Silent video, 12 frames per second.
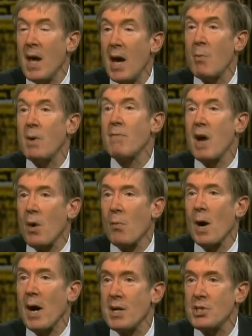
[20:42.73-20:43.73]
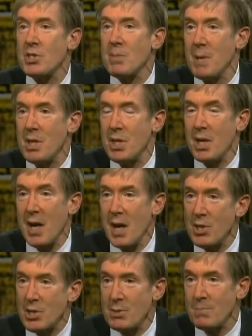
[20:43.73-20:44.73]
and we've got to rise to meet the
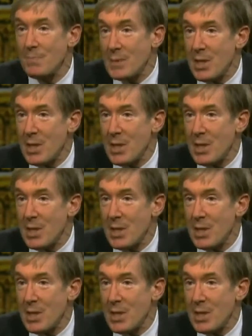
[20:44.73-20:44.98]
occasion.